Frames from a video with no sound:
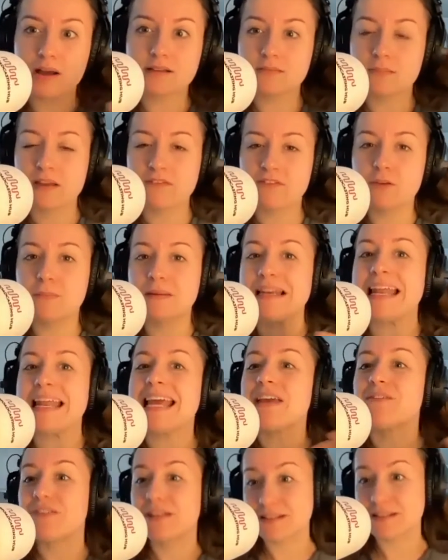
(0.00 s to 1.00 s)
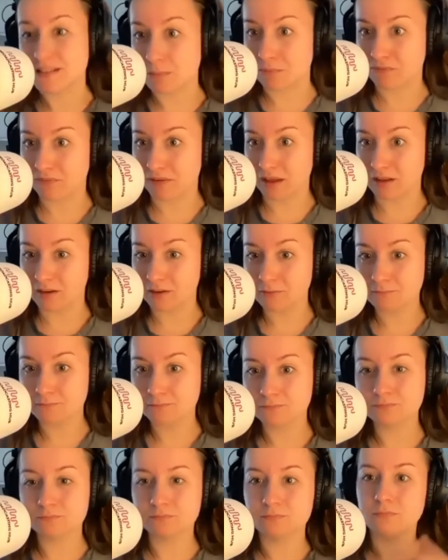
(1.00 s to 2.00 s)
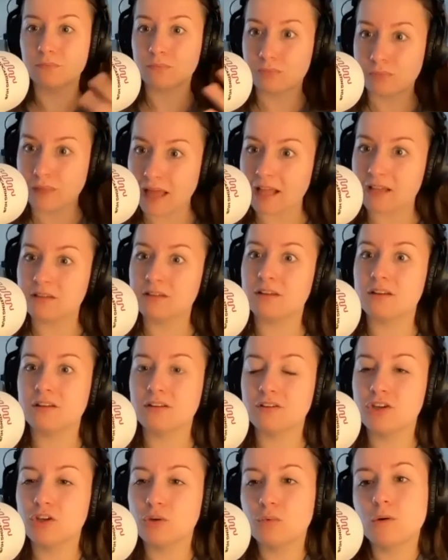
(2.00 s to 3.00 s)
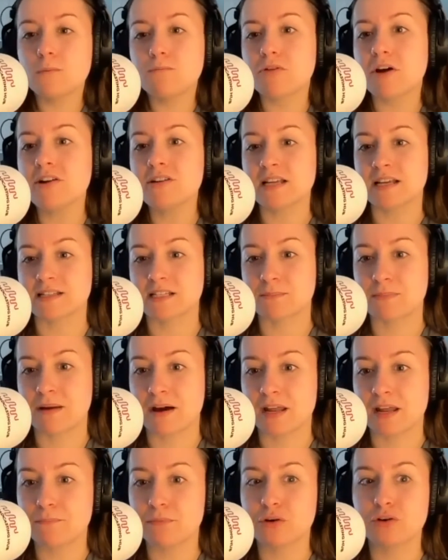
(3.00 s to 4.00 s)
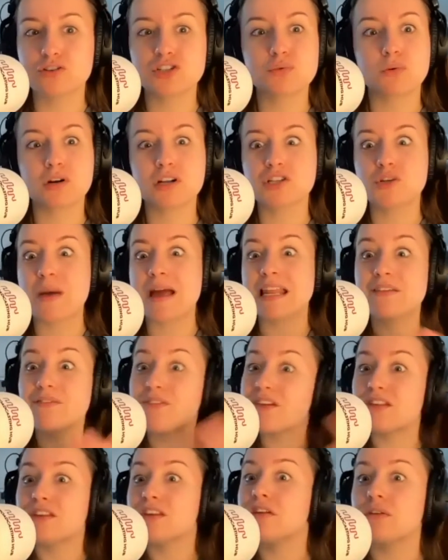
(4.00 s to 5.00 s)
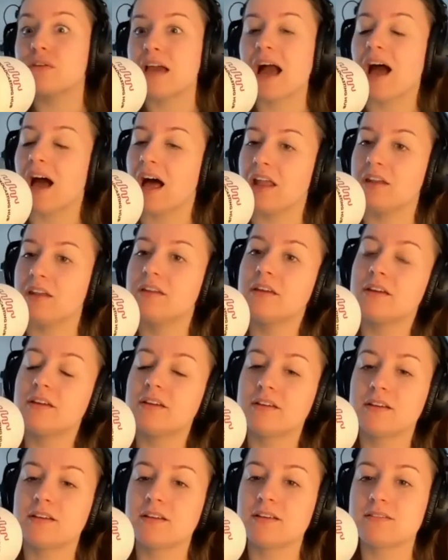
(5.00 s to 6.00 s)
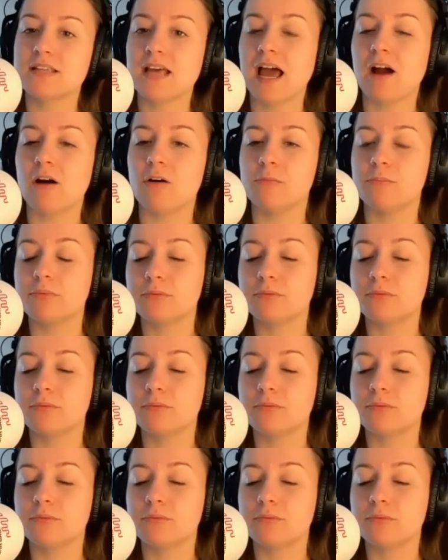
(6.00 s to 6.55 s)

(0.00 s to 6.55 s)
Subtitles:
If you believe in something, then you will protest about it because you want to do anything that you can to help.